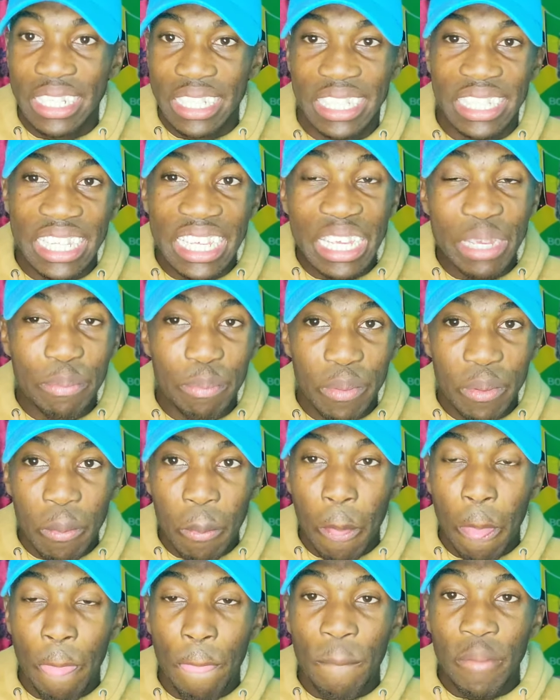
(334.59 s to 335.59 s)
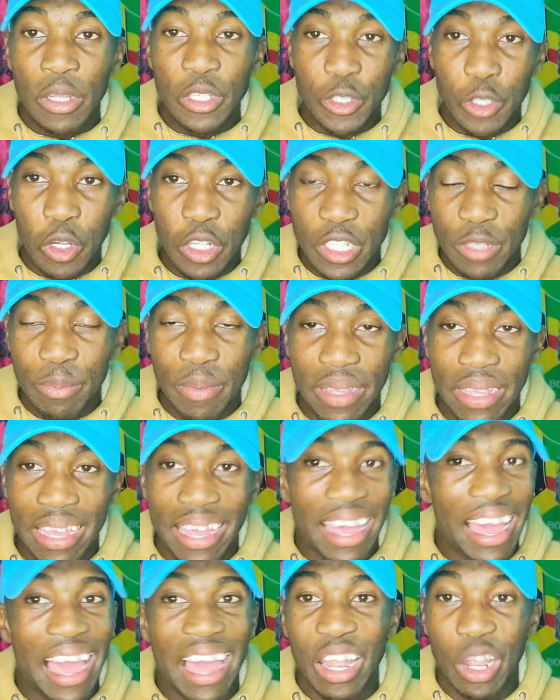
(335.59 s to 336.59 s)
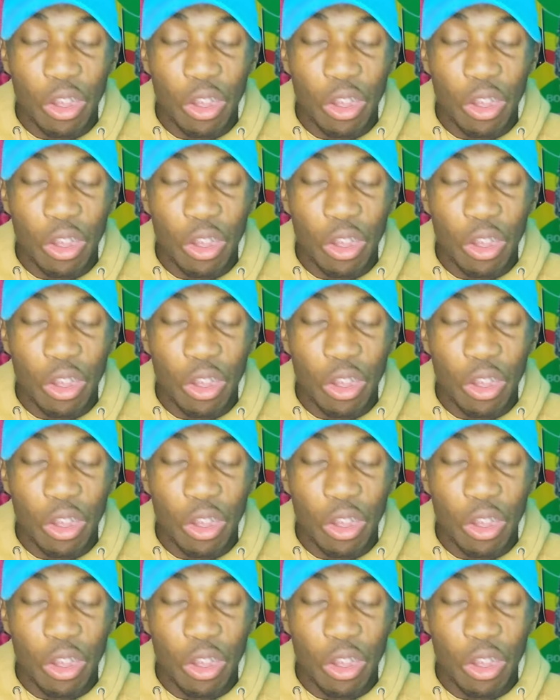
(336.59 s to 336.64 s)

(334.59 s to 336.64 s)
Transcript: is deep. Trust me, I